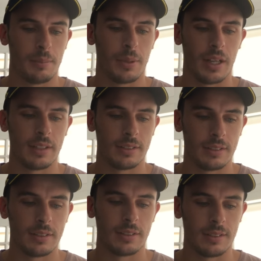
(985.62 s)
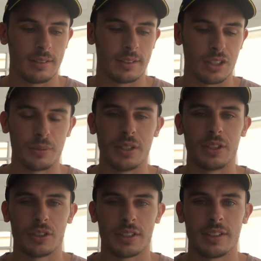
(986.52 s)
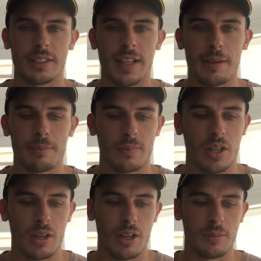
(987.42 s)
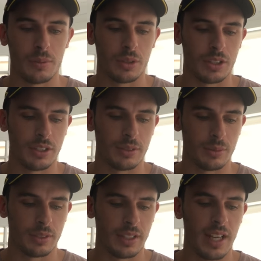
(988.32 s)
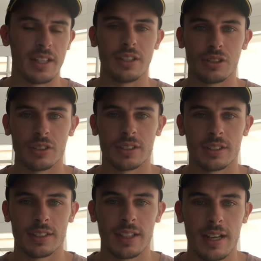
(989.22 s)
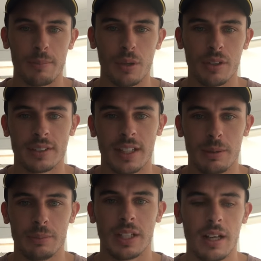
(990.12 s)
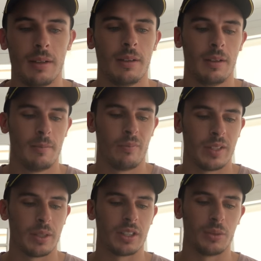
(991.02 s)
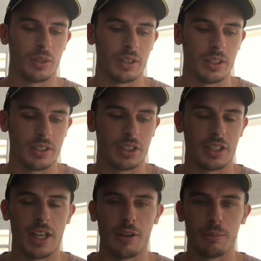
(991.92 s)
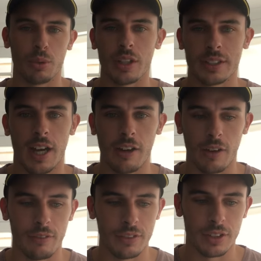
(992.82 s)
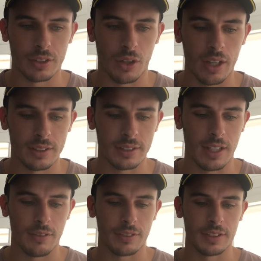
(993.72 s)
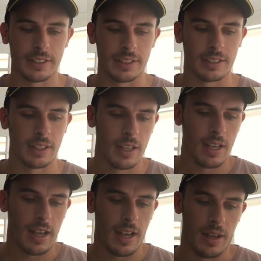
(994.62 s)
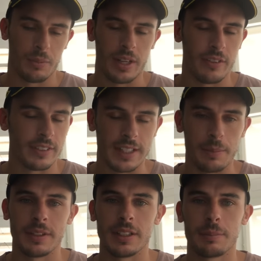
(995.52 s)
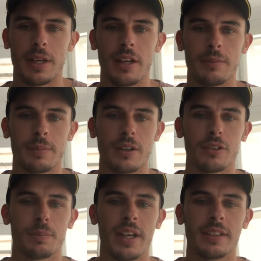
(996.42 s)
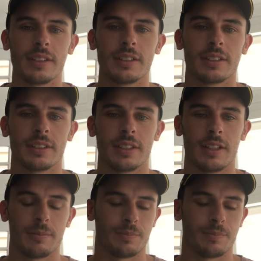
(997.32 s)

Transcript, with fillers: but it's going to be an interesting game. Uh, I'll be watching this with keen interest to see how both teams are, especially with the addition now of Bryce Cartwright for the Titans after his uh, whatever's happened at the Pen- Penrith Panthers. So